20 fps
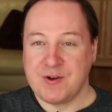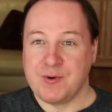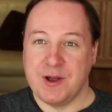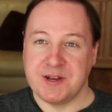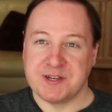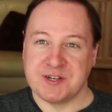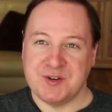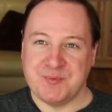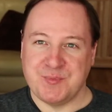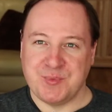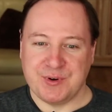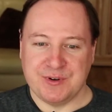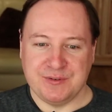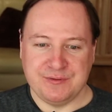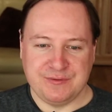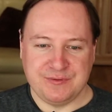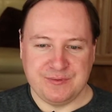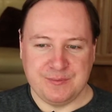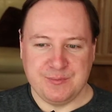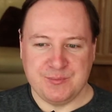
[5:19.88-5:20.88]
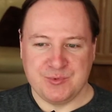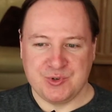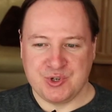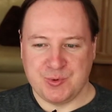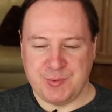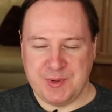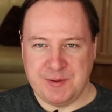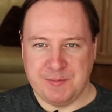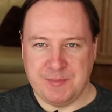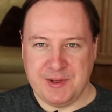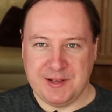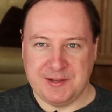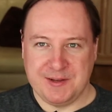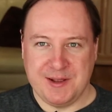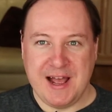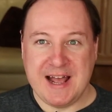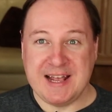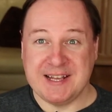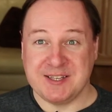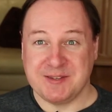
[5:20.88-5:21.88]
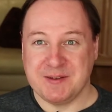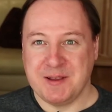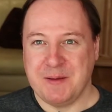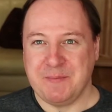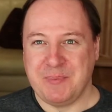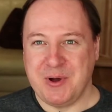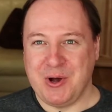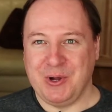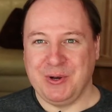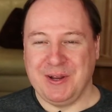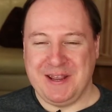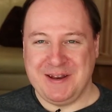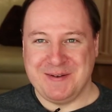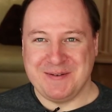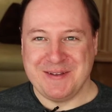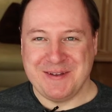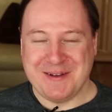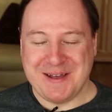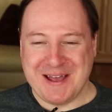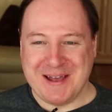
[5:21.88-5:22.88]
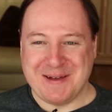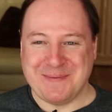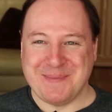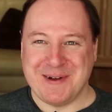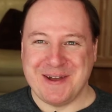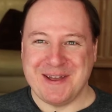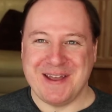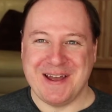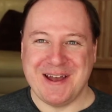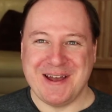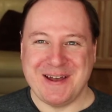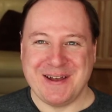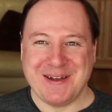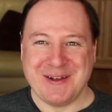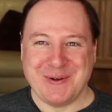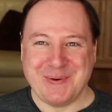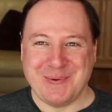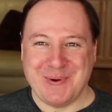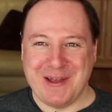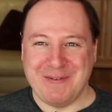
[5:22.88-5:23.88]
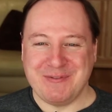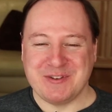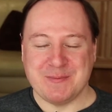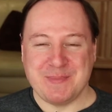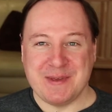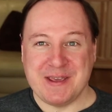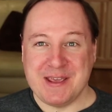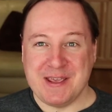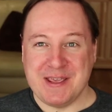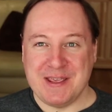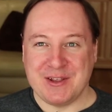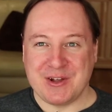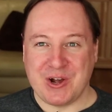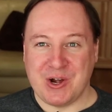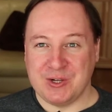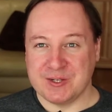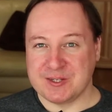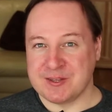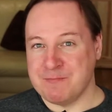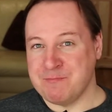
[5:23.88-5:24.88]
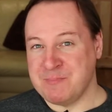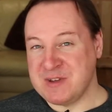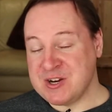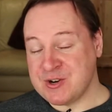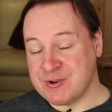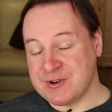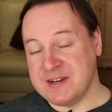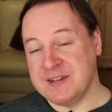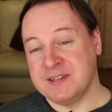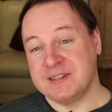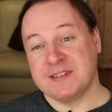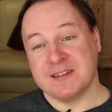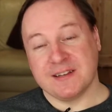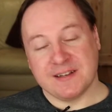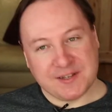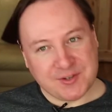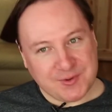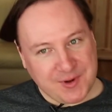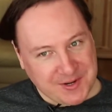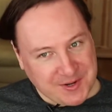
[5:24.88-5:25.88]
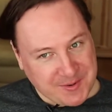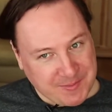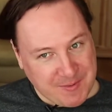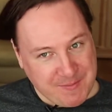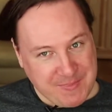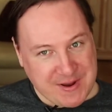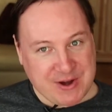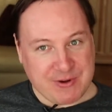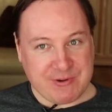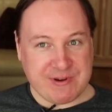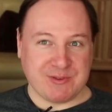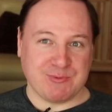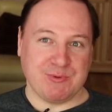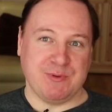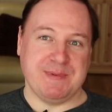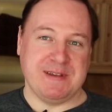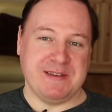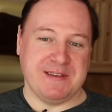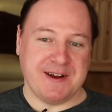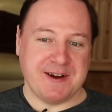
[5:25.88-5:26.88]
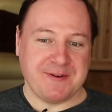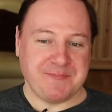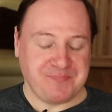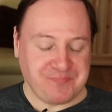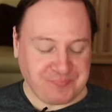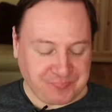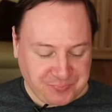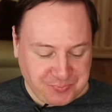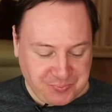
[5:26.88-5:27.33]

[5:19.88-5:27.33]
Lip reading: quite a number of, as Pauline, my wife-to-be, calls them beeries, as quite a number of beeries will be there,